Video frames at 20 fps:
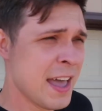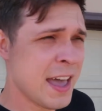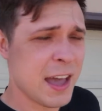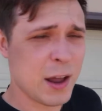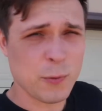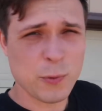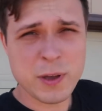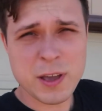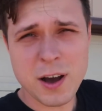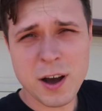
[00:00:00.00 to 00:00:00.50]

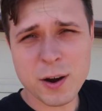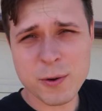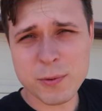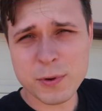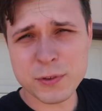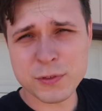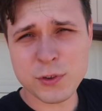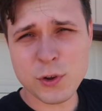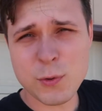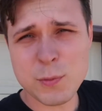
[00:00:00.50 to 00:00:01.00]
And we are
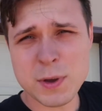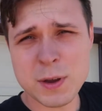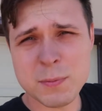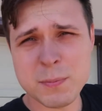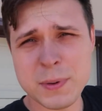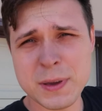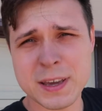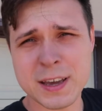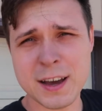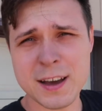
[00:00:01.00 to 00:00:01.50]
resuming
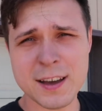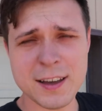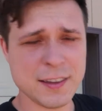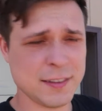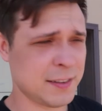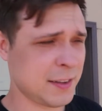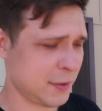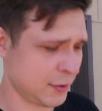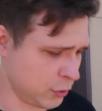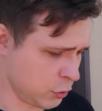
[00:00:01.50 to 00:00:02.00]

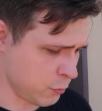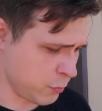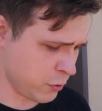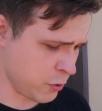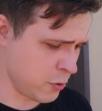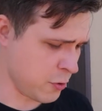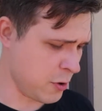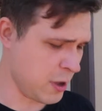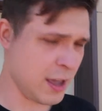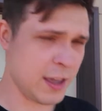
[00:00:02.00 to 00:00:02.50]
because the
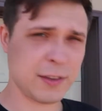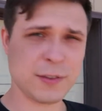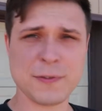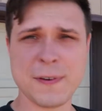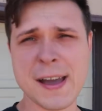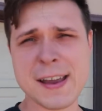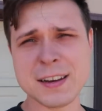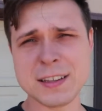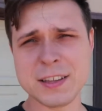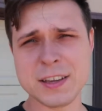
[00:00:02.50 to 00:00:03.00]
Subaru is
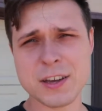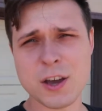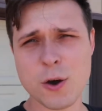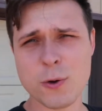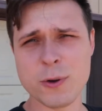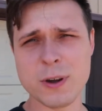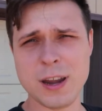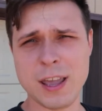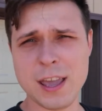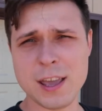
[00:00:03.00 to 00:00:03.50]
finally
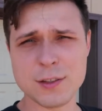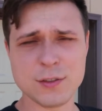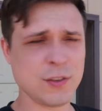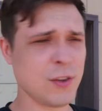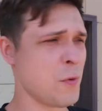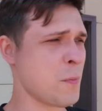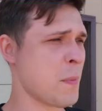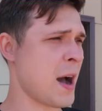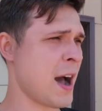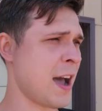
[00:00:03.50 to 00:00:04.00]
going
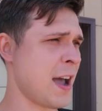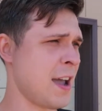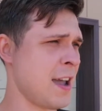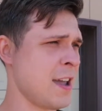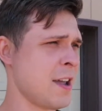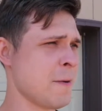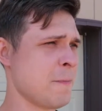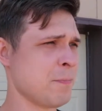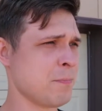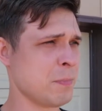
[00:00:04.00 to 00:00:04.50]
into
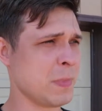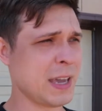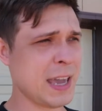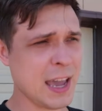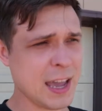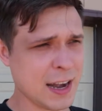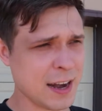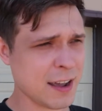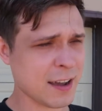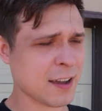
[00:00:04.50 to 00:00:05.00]
my
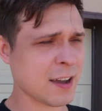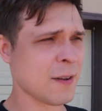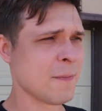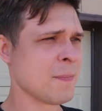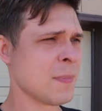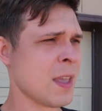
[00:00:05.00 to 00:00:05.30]
mechanic,